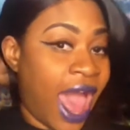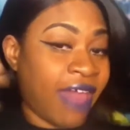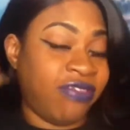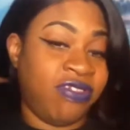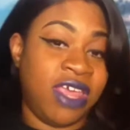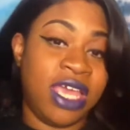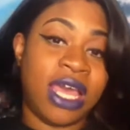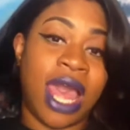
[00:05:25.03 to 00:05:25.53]
I
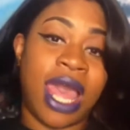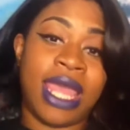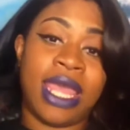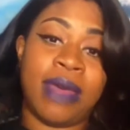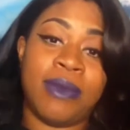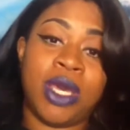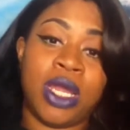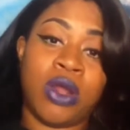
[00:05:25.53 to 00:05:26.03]
think I
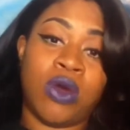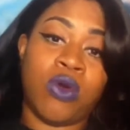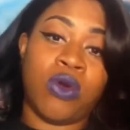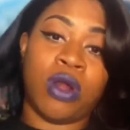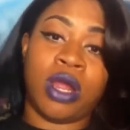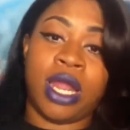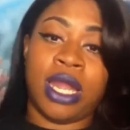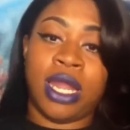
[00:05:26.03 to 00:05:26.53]
am gonna
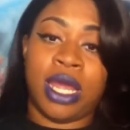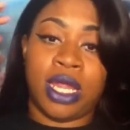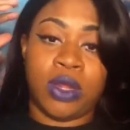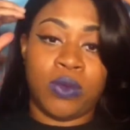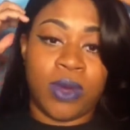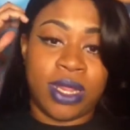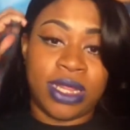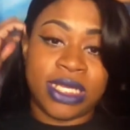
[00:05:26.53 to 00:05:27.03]
order
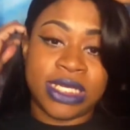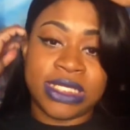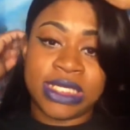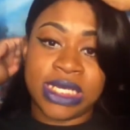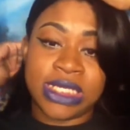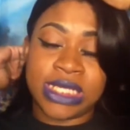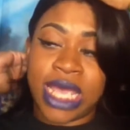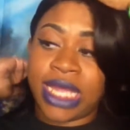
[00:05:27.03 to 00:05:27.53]
another one. This
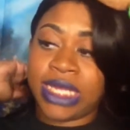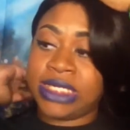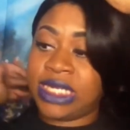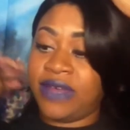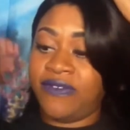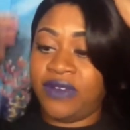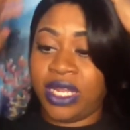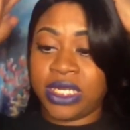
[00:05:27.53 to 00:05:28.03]
is a
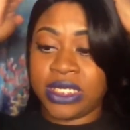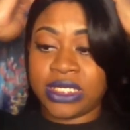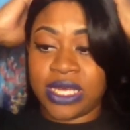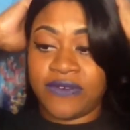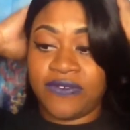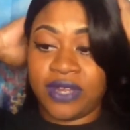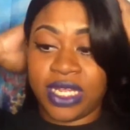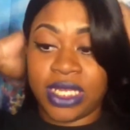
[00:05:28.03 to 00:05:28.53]
definite
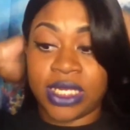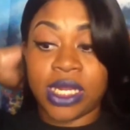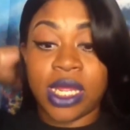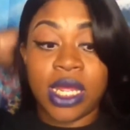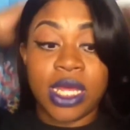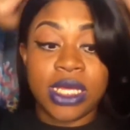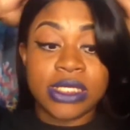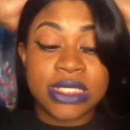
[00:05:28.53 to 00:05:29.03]
definite
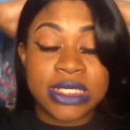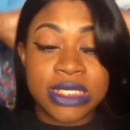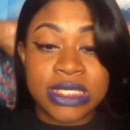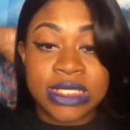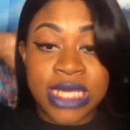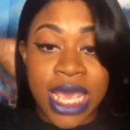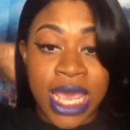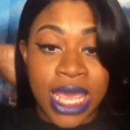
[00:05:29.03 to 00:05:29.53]

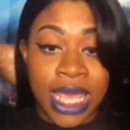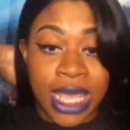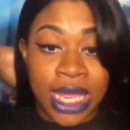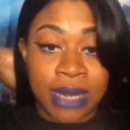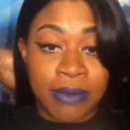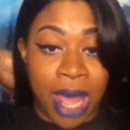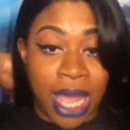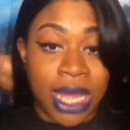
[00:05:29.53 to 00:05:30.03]
stay
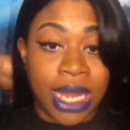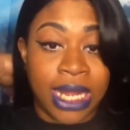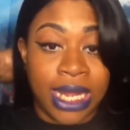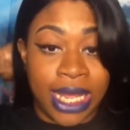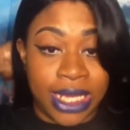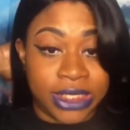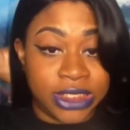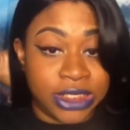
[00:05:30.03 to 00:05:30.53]
in my
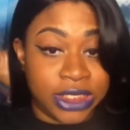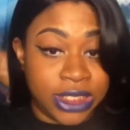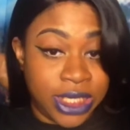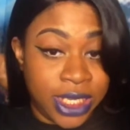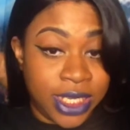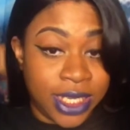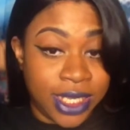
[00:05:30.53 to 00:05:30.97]
collection